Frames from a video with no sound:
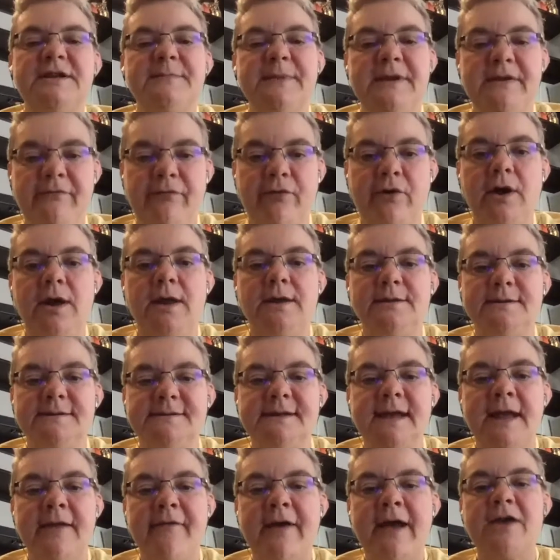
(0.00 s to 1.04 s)
to be friends.
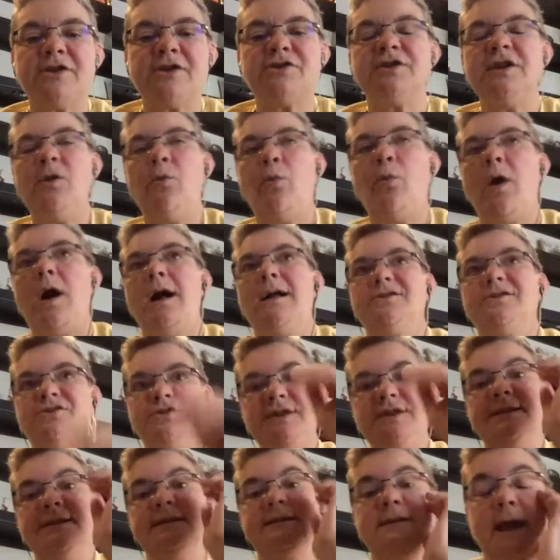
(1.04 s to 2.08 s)
I've actually watched
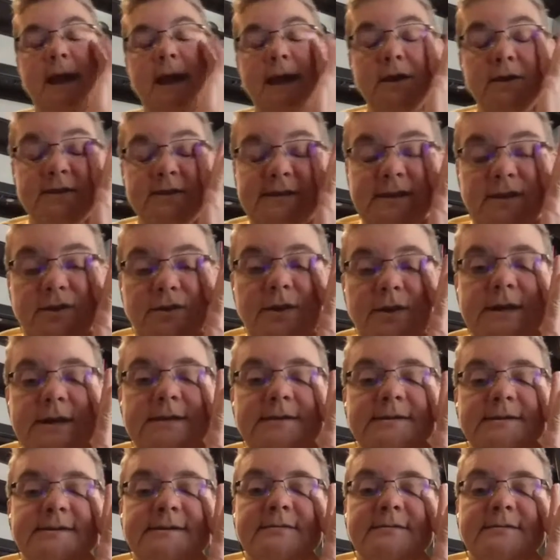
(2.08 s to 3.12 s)
the entire series.